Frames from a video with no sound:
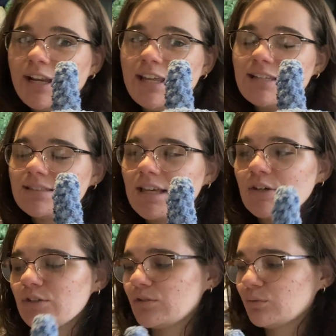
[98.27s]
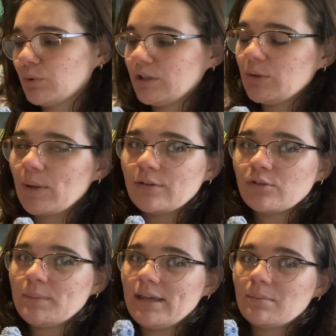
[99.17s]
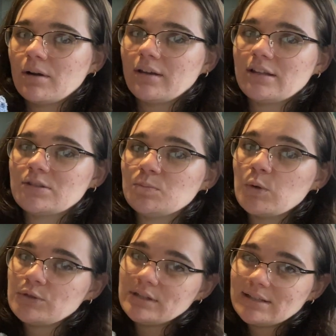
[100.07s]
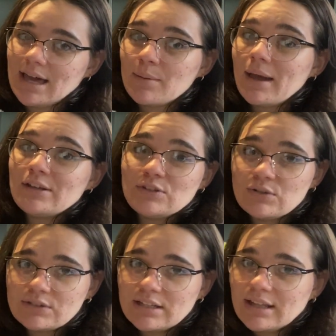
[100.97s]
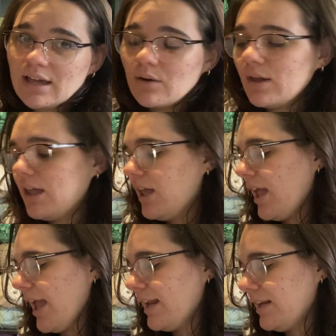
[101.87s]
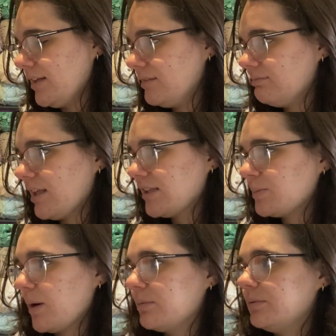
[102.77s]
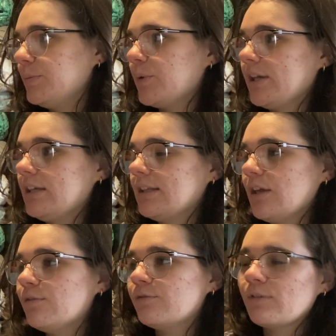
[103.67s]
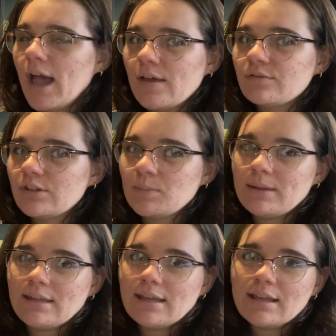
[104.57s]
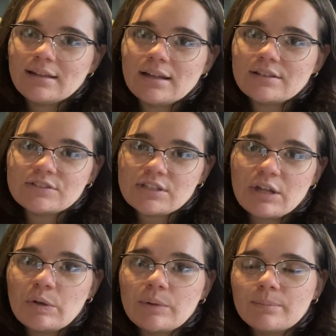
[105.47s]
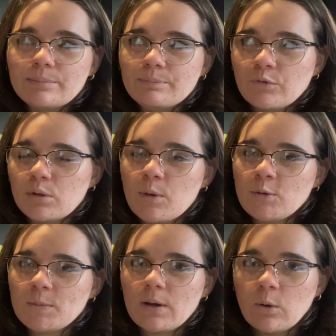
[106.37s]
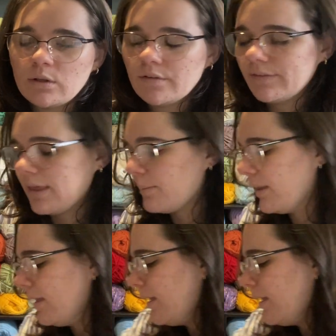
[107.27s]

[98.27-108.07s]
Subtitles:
It sells really well for me at markets. Most of the time I do sell out, and that's probably bringing like 5 with me, and then I'll sell for the most part all of them.